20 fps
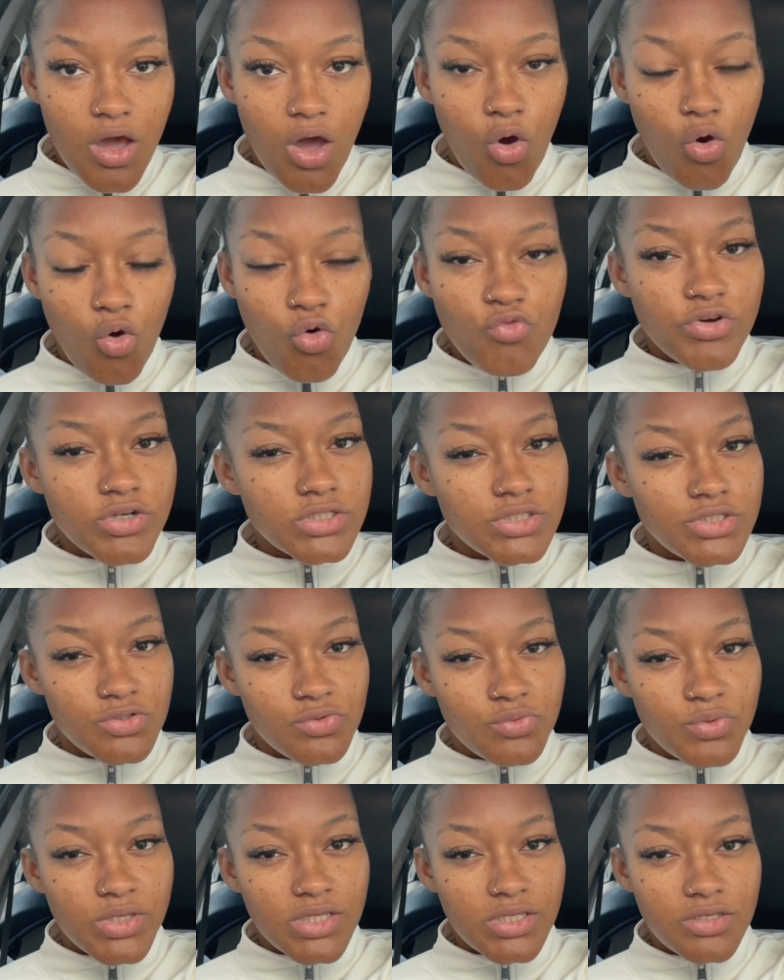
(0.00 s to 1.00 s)

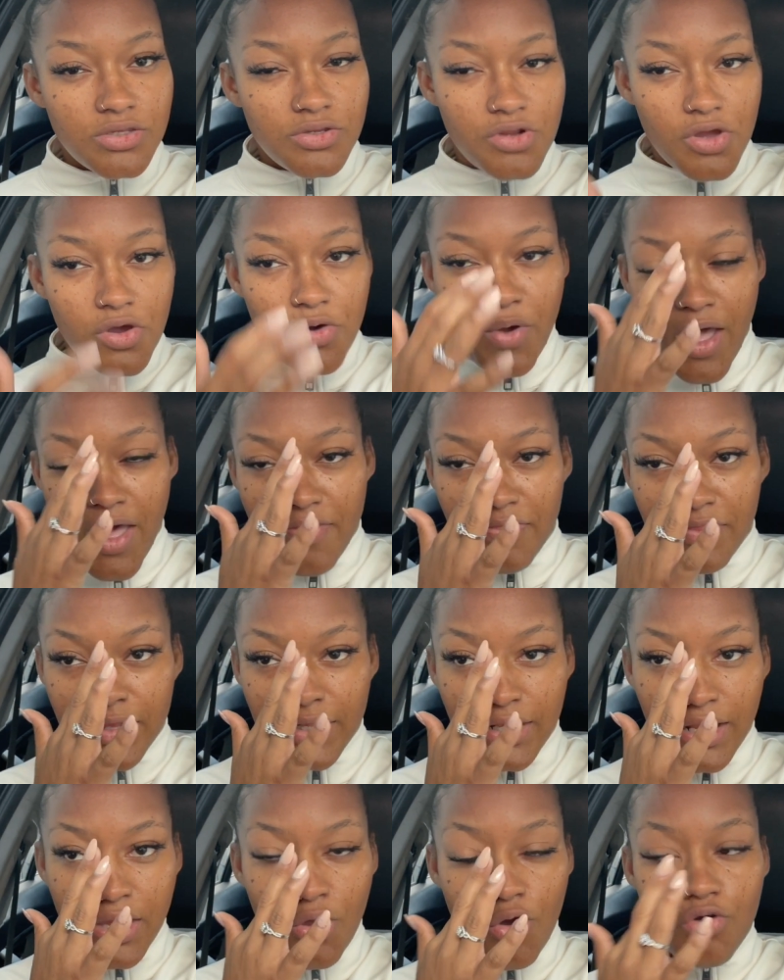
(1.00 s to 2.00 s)
overdo it, you know, and then
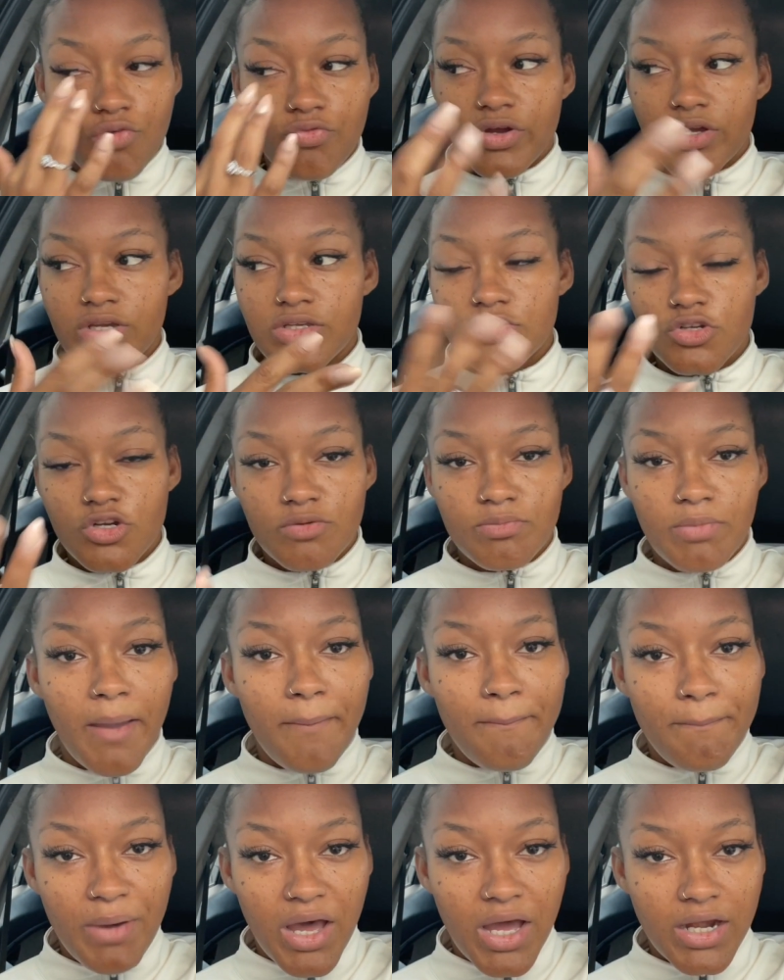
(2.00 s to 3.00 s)
like overexert my
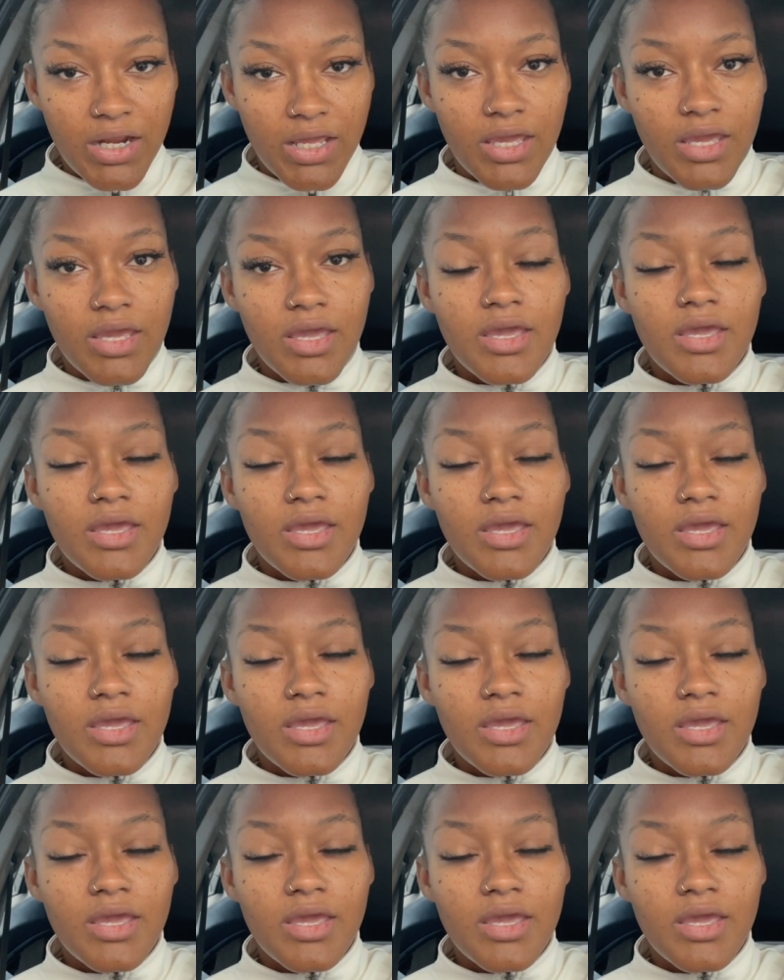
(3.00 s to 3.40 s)
body.